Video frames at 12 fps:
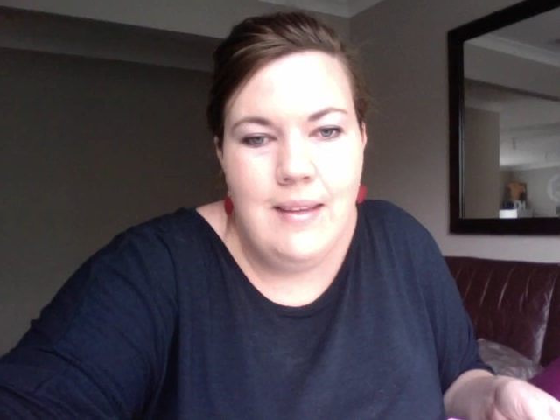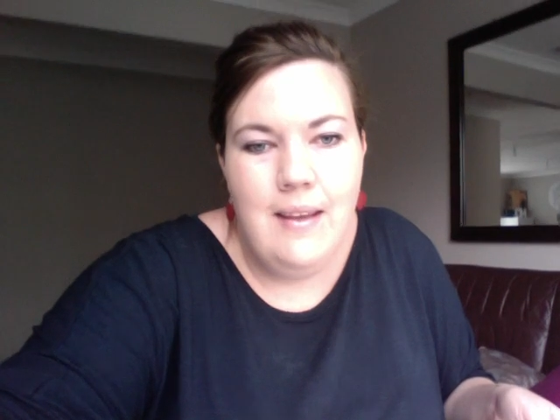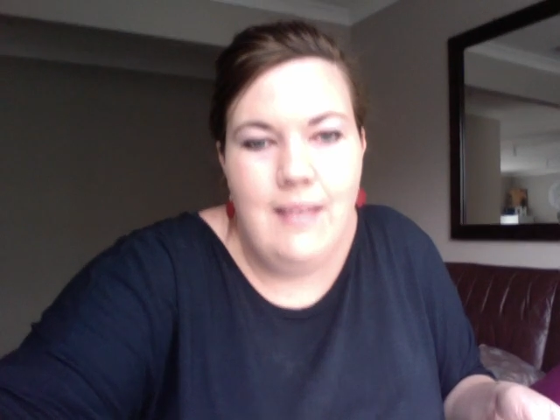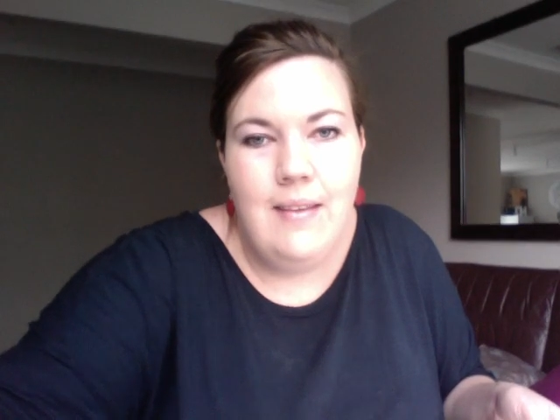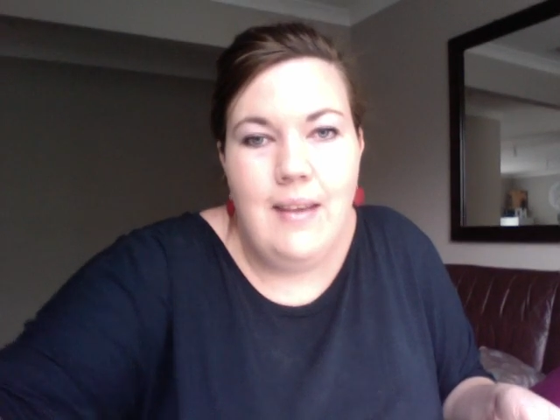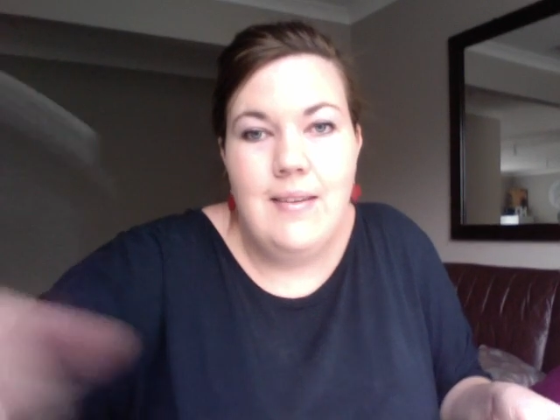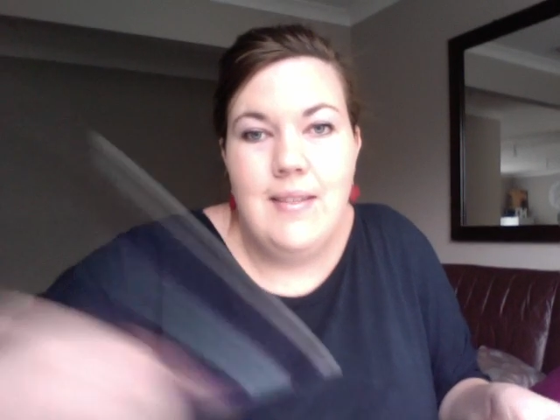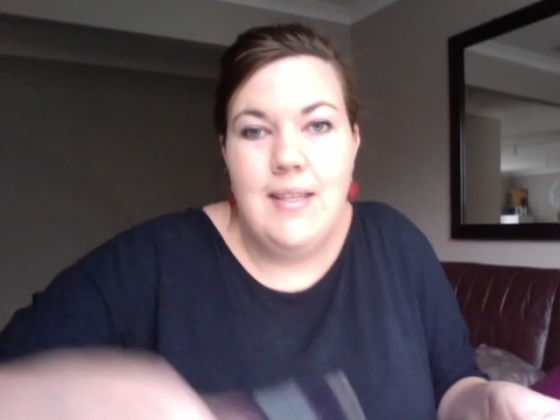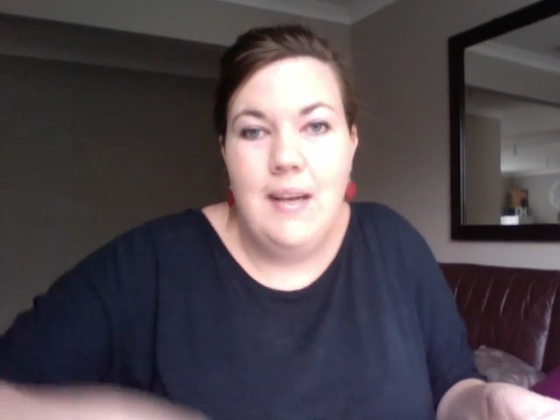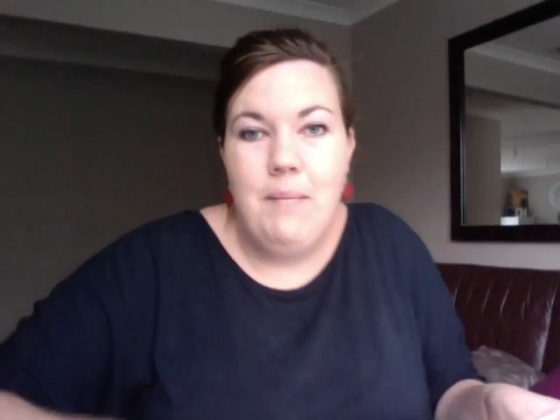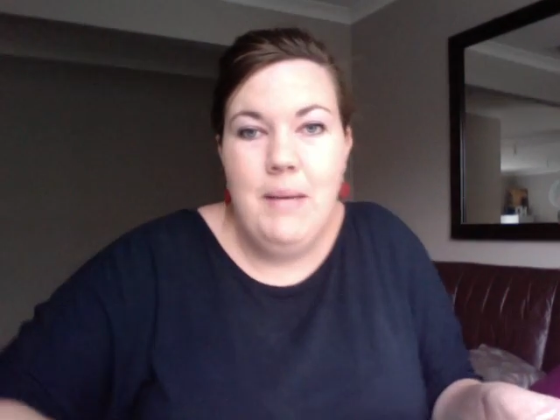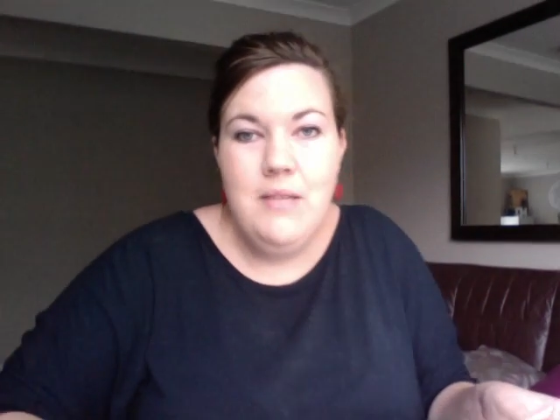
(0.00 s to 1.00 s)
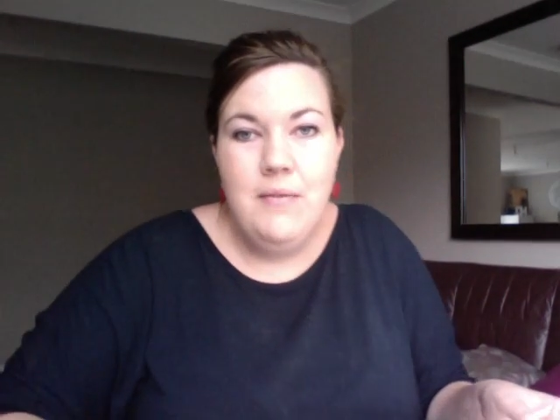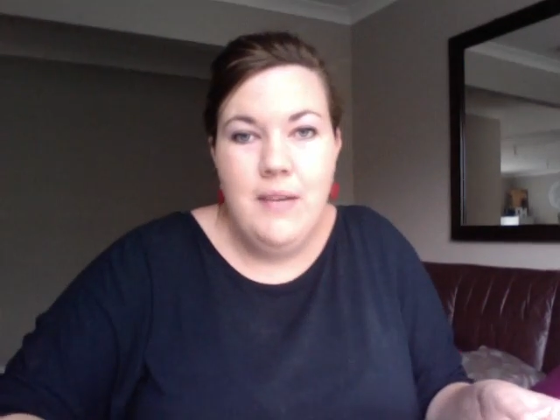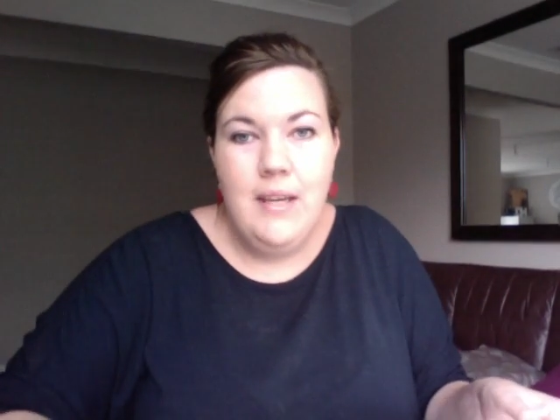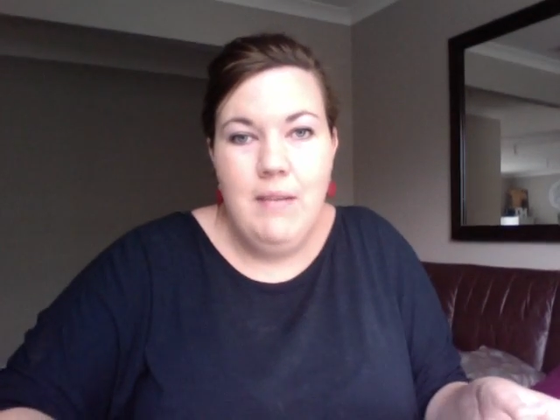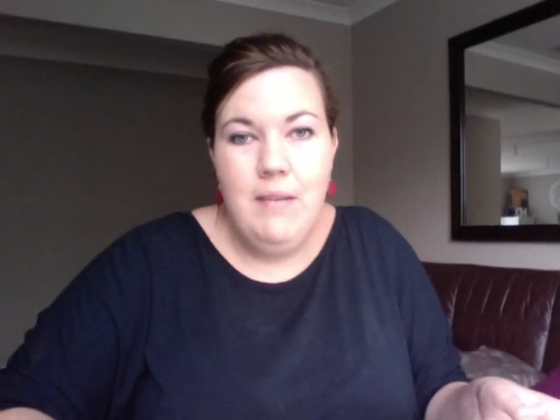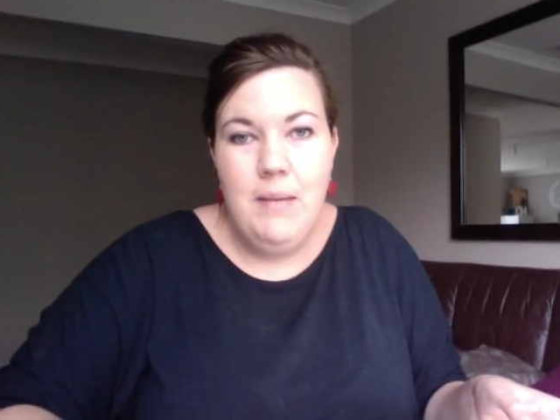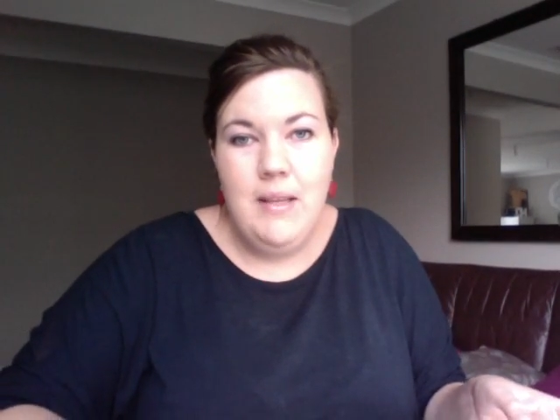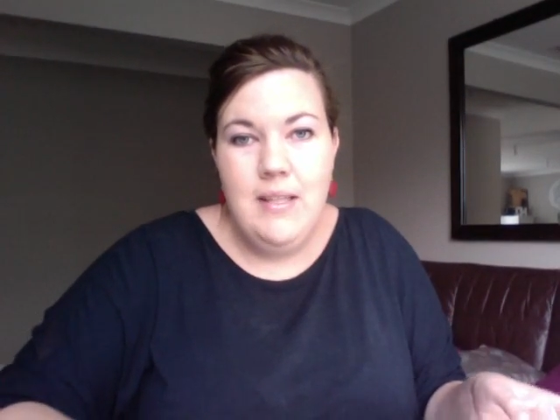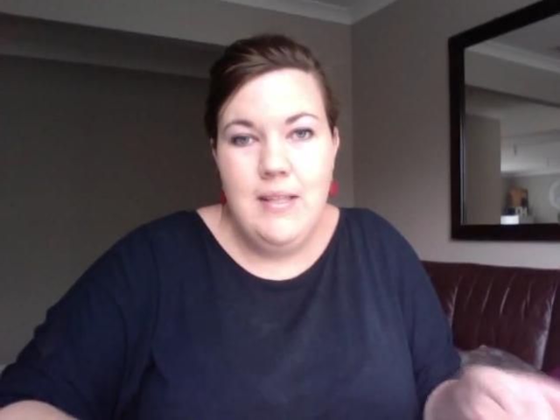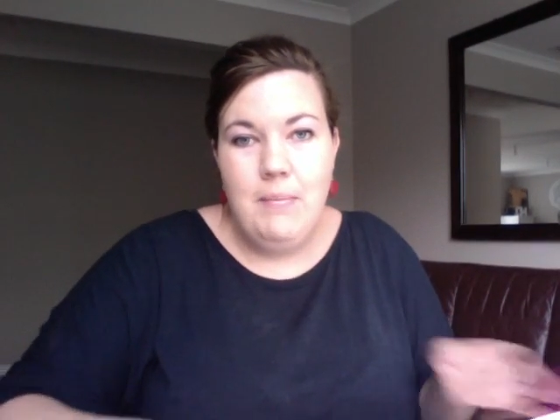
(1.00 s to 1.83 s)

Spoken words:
Thank you so much for giving me this